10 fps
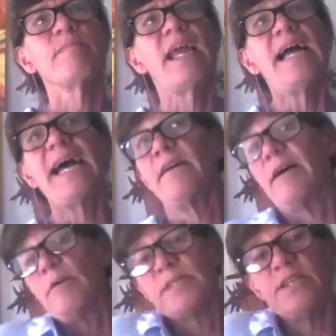and I
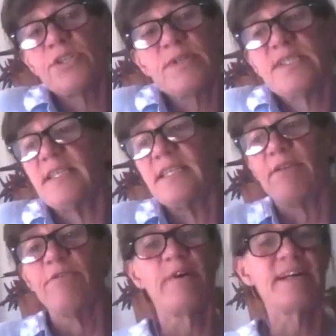was interested in
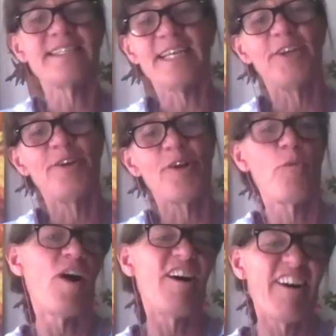finding, you know,
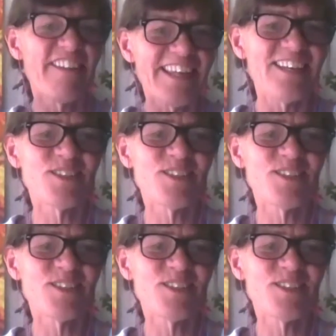what are these?